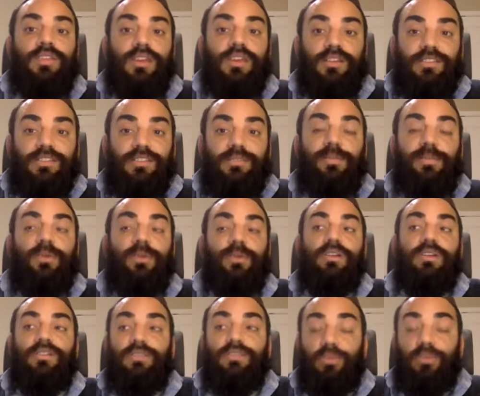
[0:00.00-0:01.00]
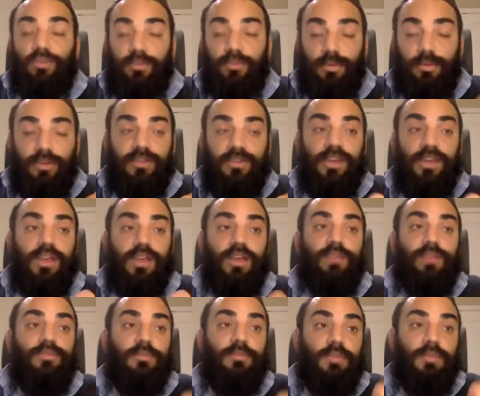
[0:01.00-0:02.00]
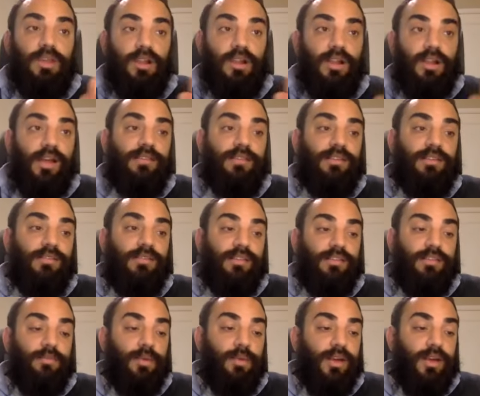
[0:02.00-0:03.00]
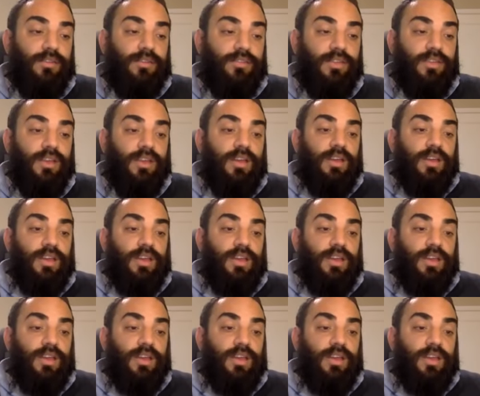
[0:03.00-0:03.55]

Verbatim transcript: the experience towards partaking of the meal as it's expressed